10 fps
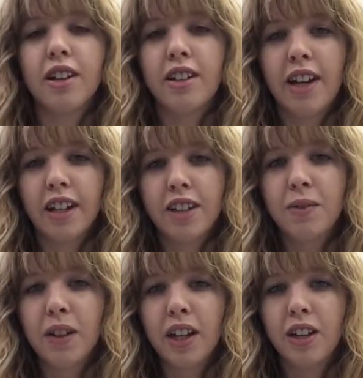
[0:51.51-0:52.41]
that could
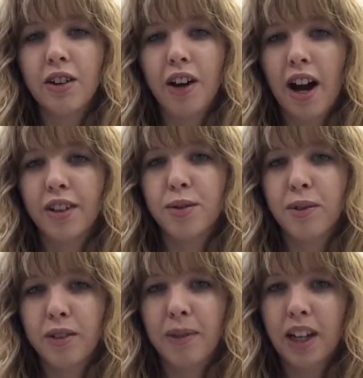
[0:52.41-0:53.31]
negatively interact
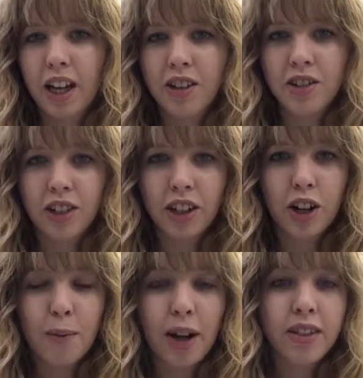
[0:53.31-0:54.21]
with the medication that
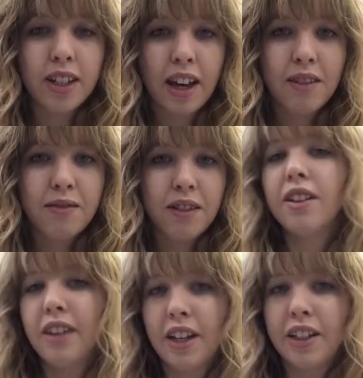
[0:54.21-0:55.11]
you're about to give.
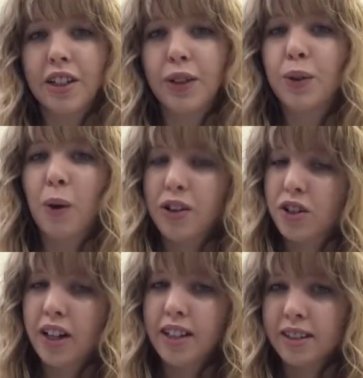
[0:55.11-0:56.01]
Then you would wash
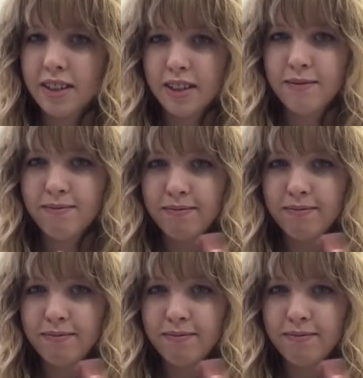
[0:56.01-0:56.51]
your hands.